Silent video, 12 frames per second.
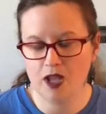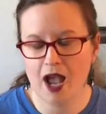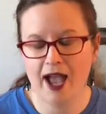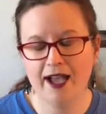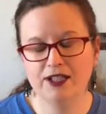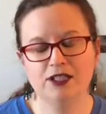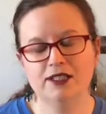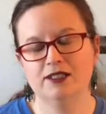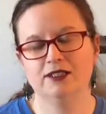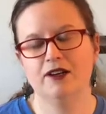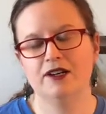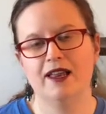I actually
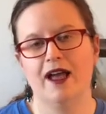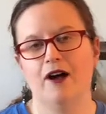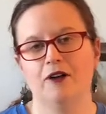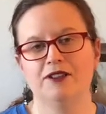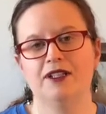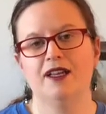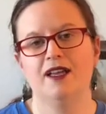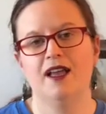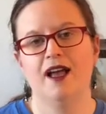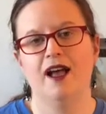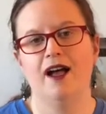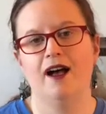started out
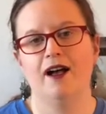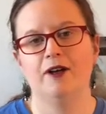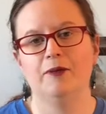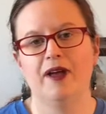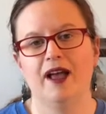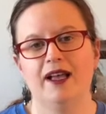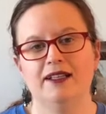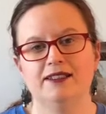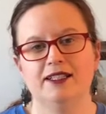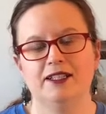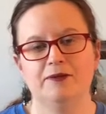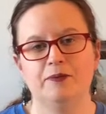as
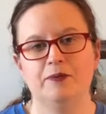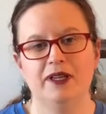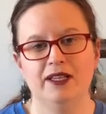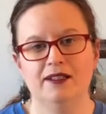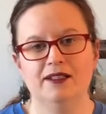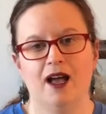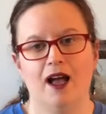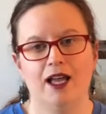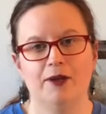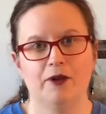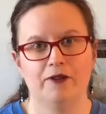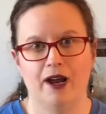a big
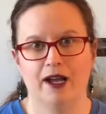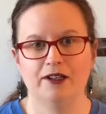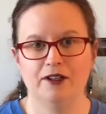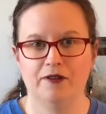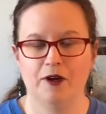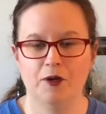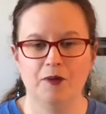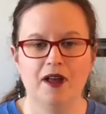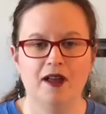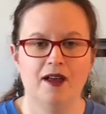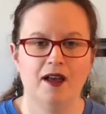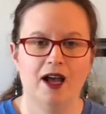time arachnophobe.
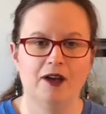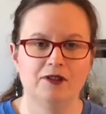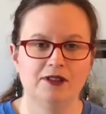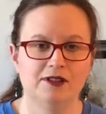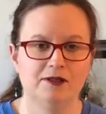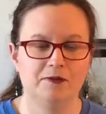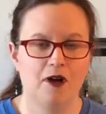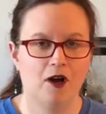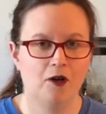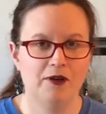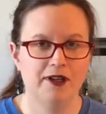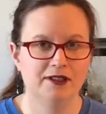I was
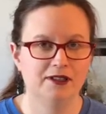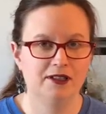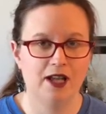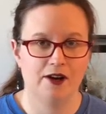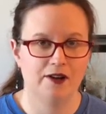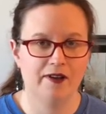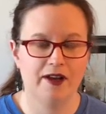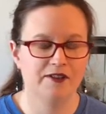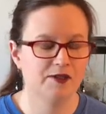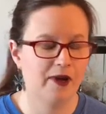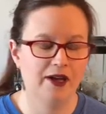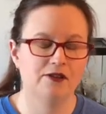always terrified of
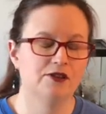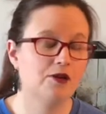spiders